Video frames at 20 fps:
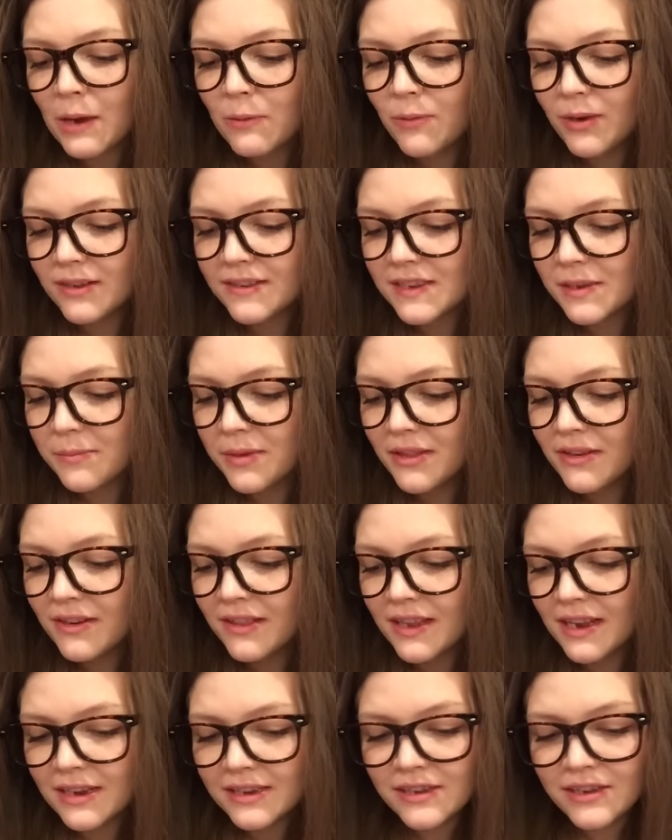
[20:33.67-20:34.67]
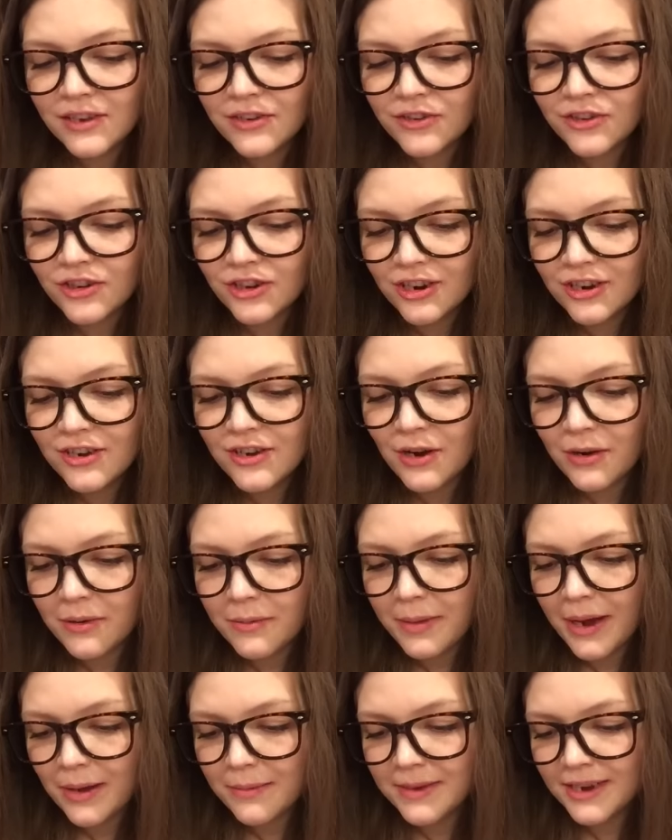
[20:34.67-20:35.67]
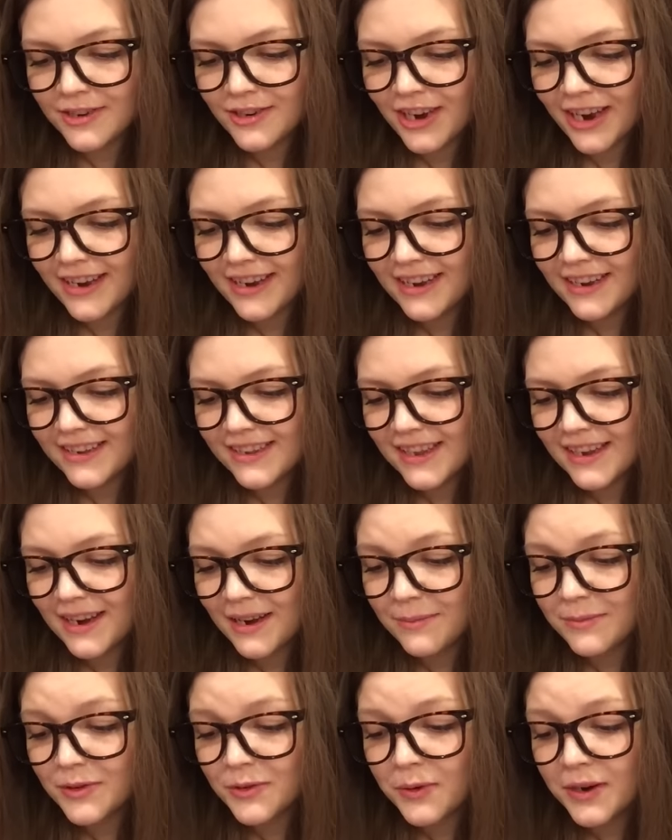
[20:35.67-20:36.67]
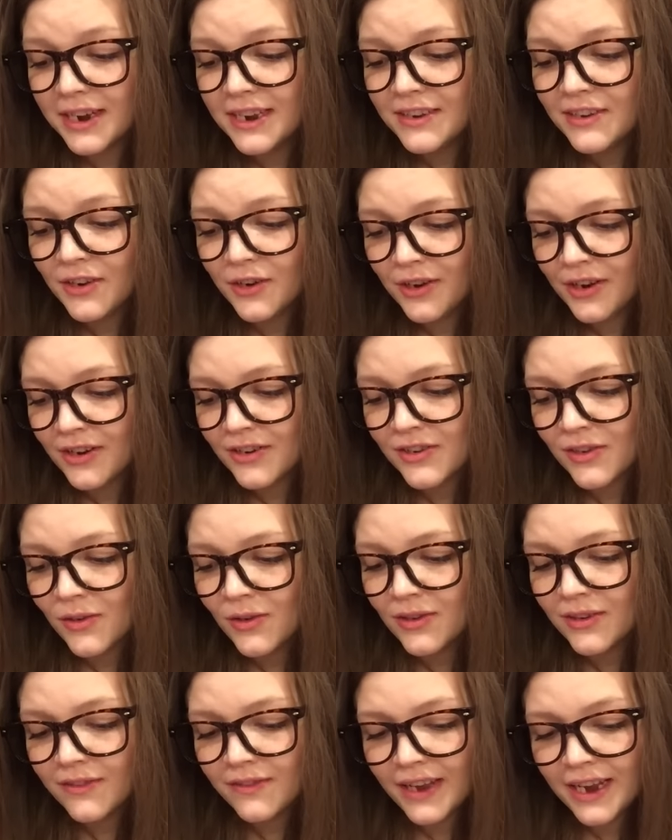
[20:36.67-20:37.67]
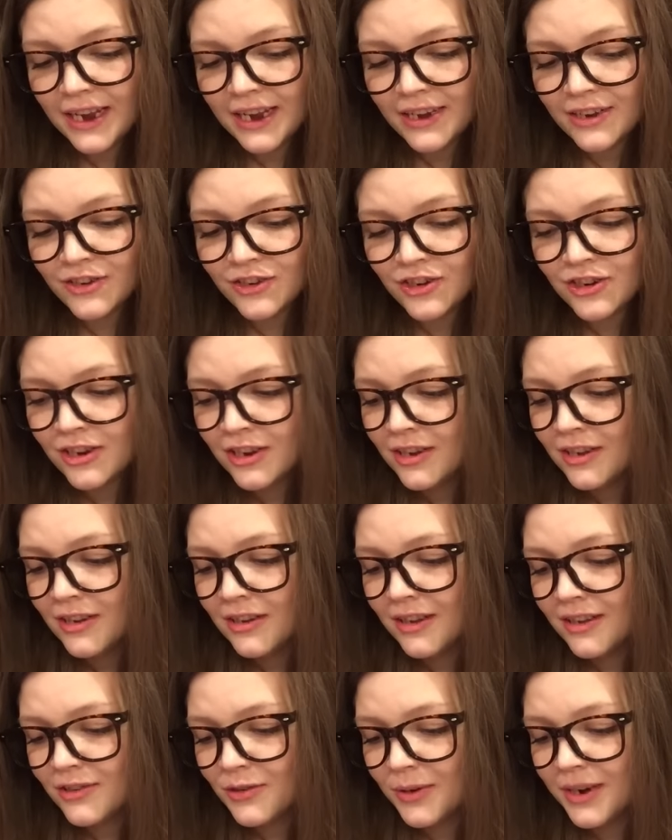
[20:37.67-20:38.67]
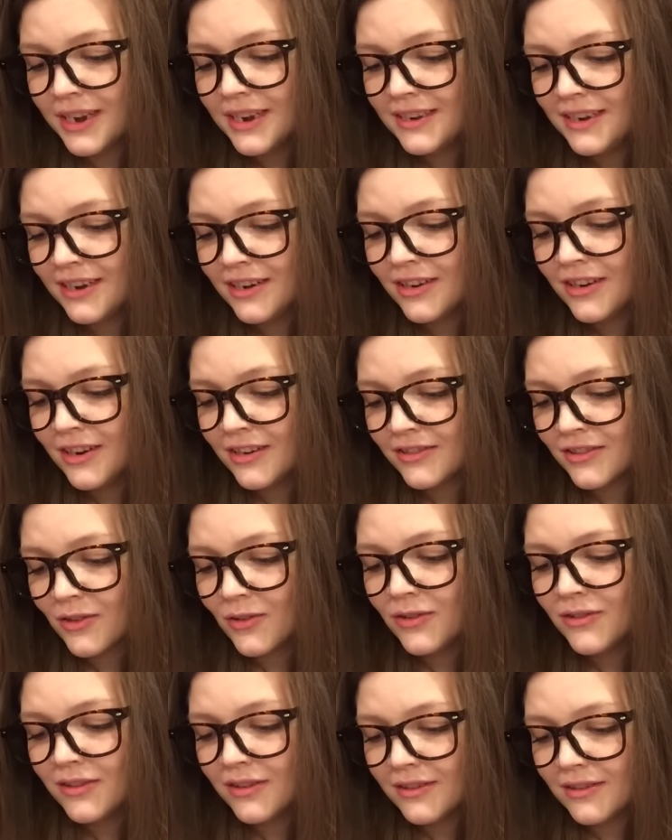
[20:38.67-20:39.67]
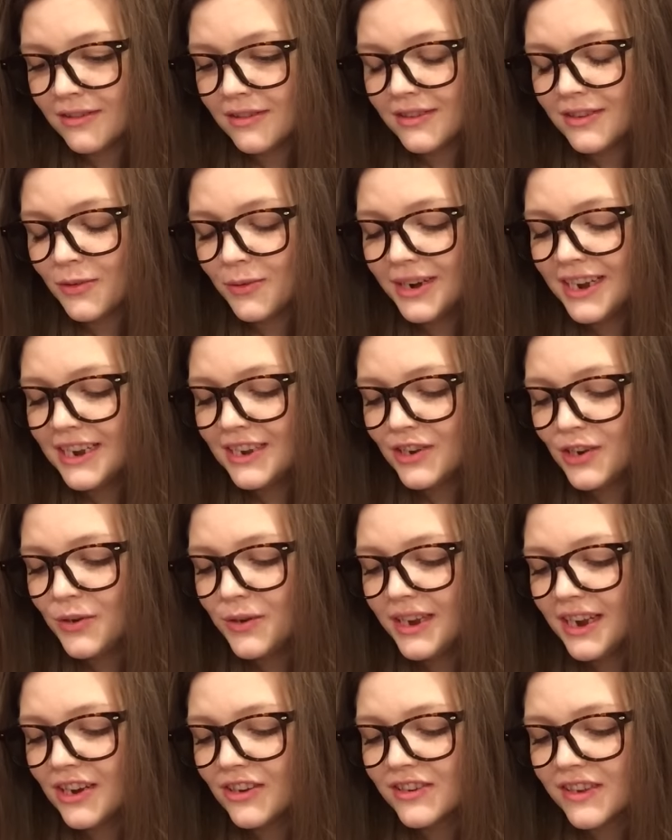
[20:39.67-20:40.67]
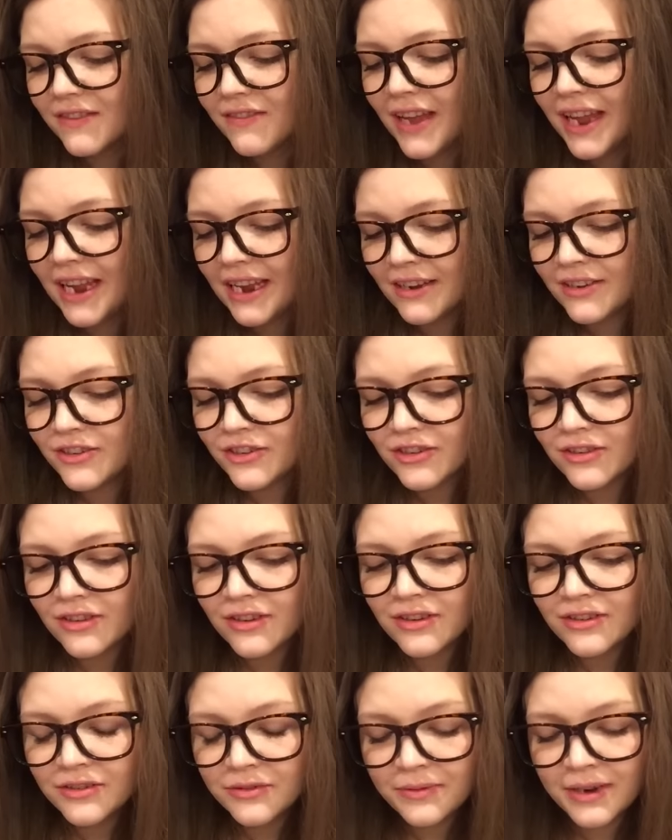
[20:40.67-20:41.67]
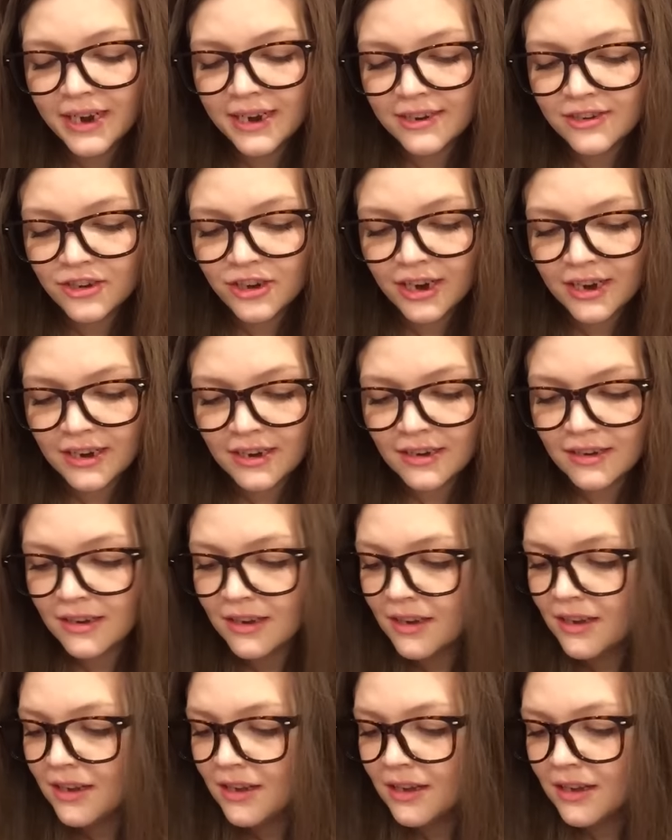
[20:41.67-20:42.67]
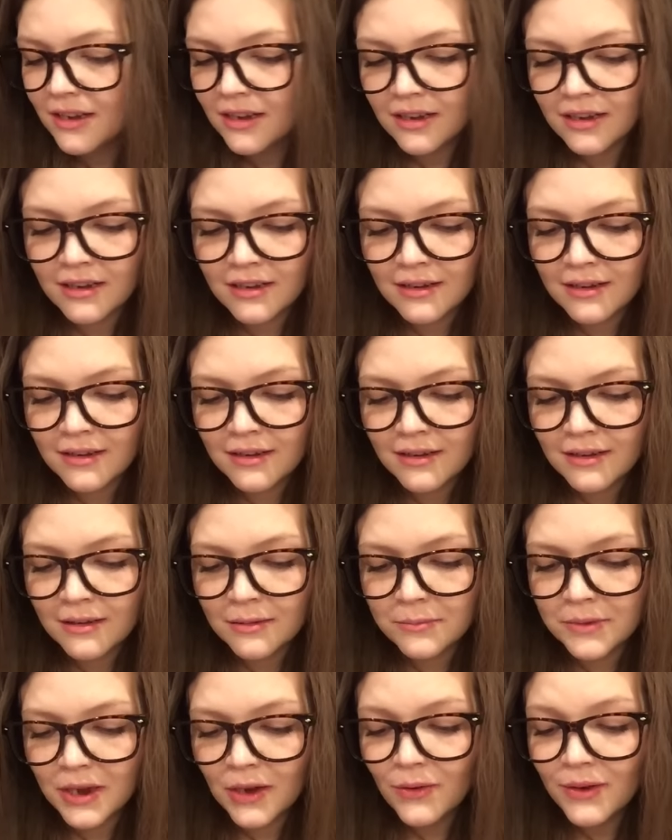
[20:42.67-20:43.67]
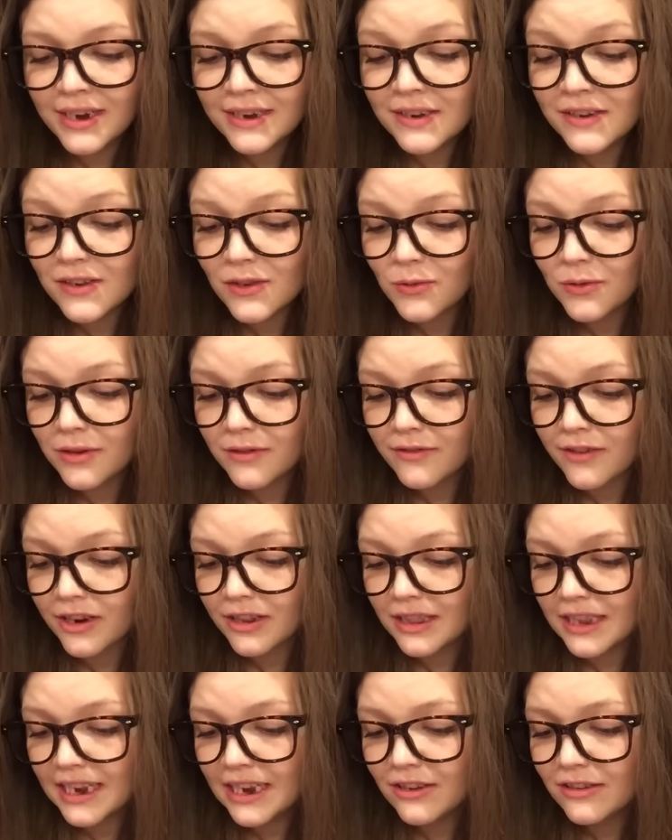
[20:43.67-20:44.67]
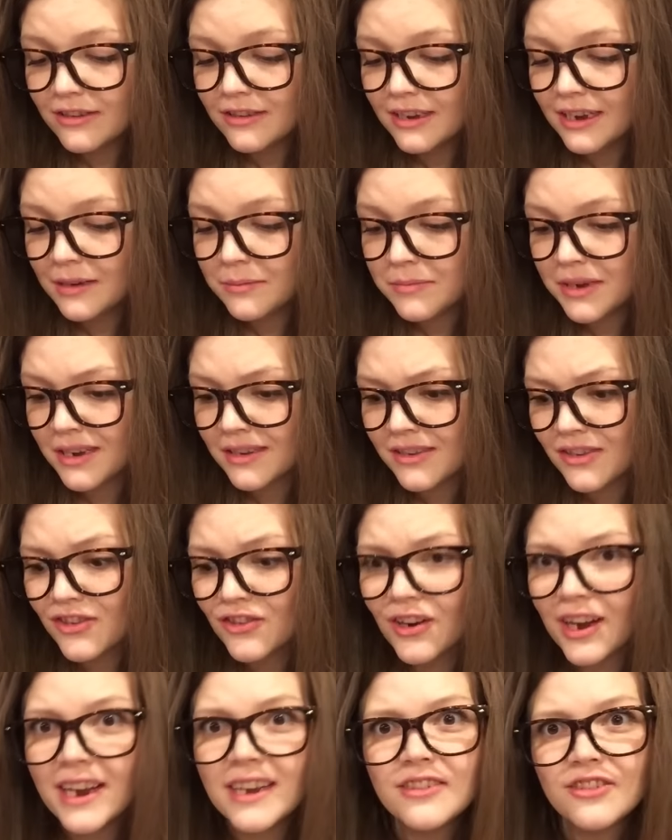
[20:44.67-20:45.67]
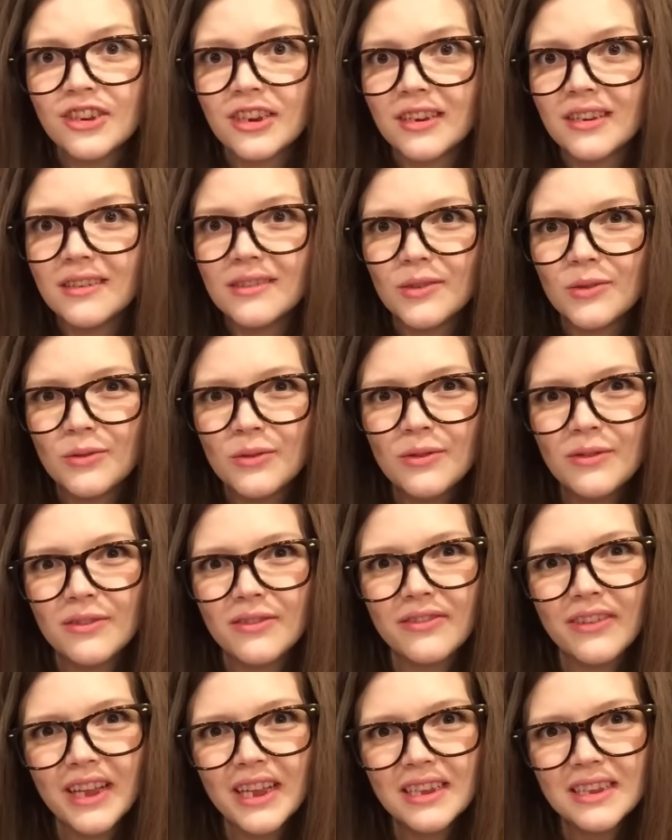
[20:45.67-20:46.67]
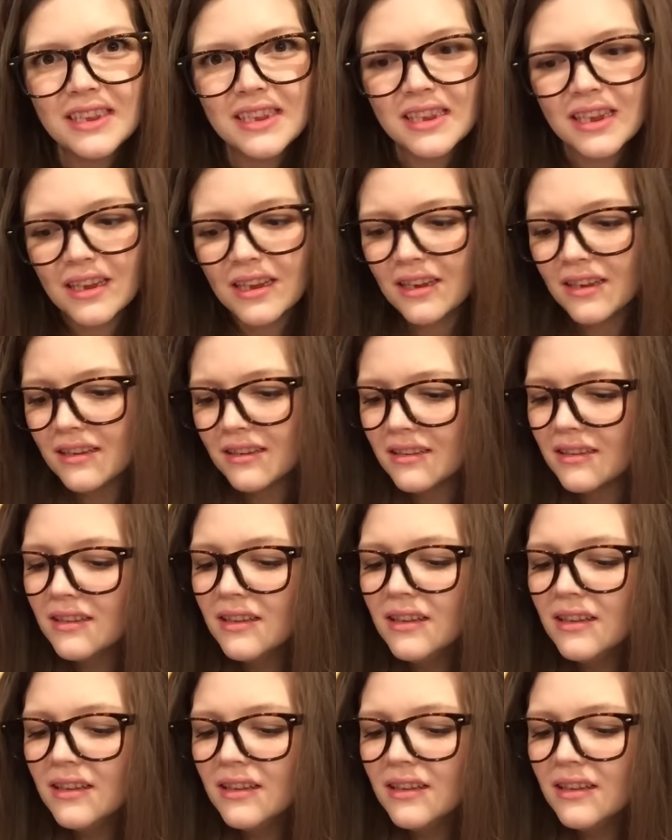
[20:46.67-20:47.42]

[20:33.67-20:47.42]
Well, some other things you should know about me, Shanny, is that I'm twenty-two years old of age. twenty-two years old, twenty-two years of age. Learn to read, Shanny. Um, going to school for legal administration. Ooh, fancy.